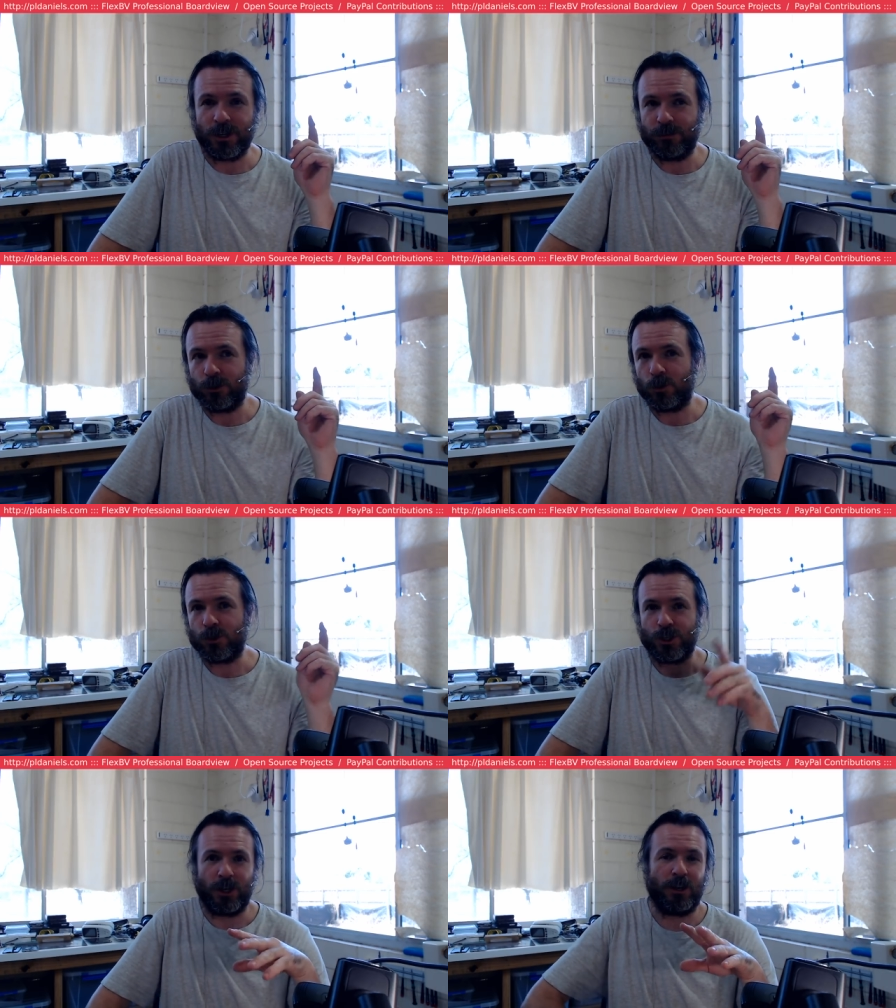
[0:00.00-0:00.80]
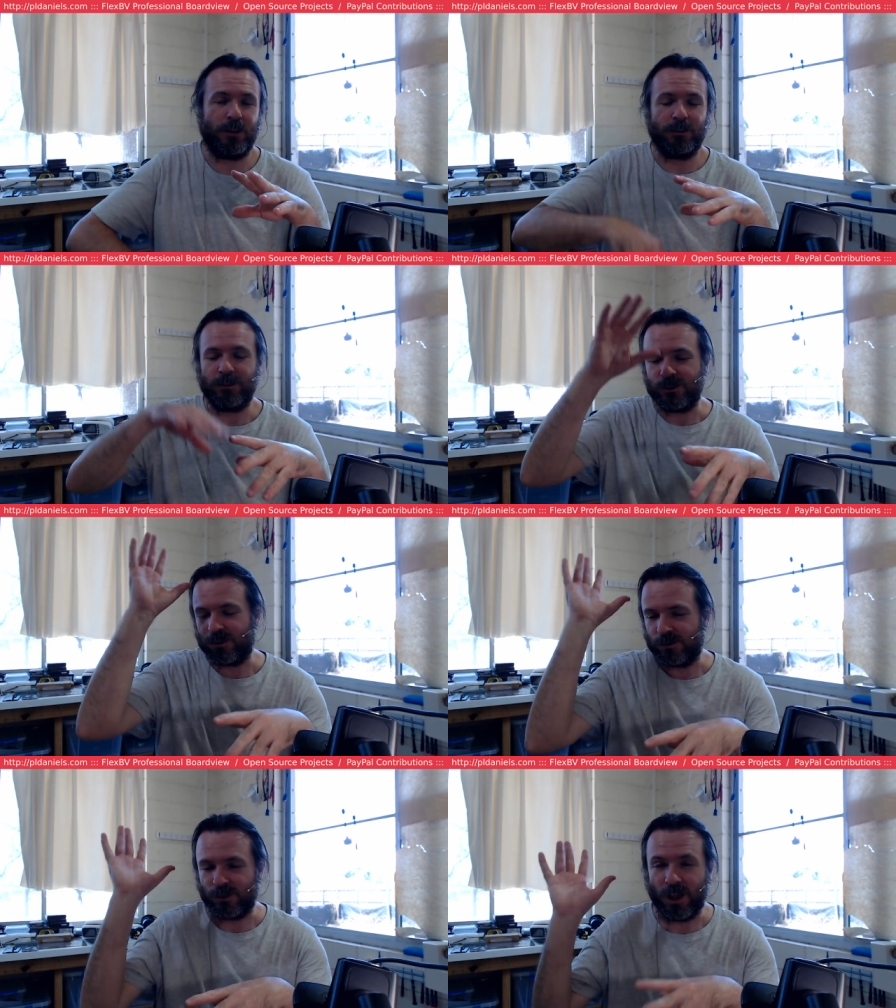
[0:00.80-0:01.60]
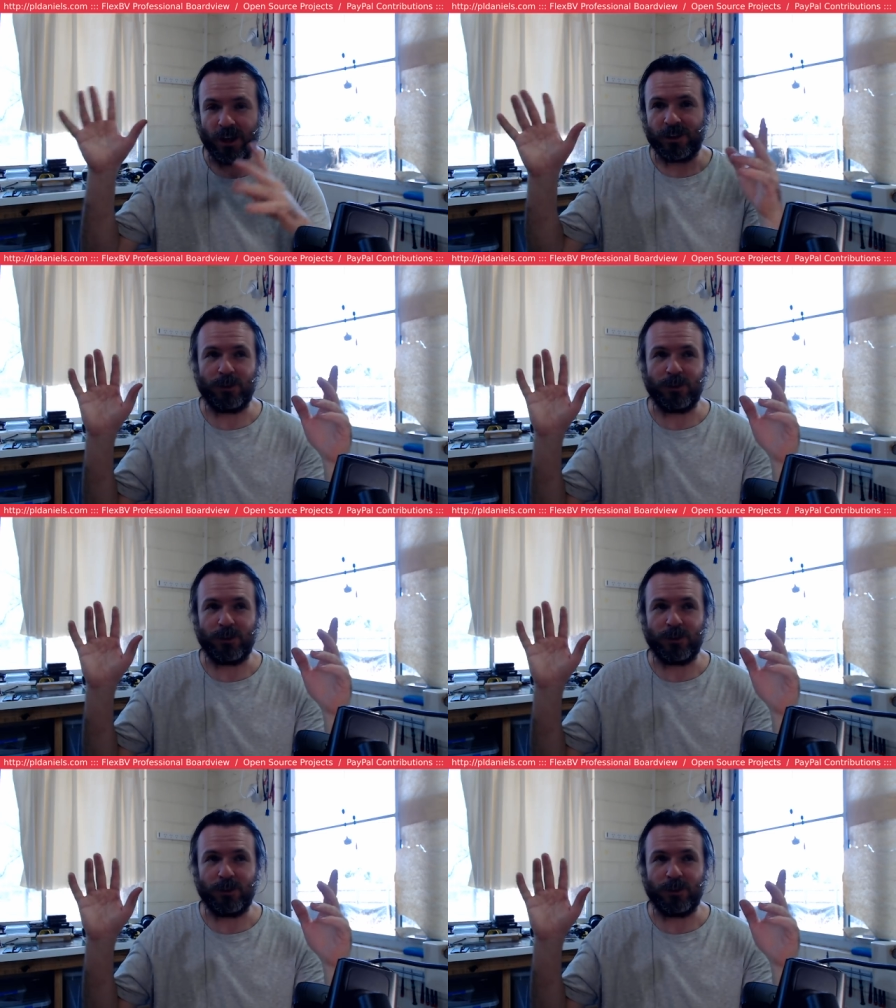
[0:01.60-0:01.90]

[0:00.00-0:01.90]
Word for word: if you'll share and like,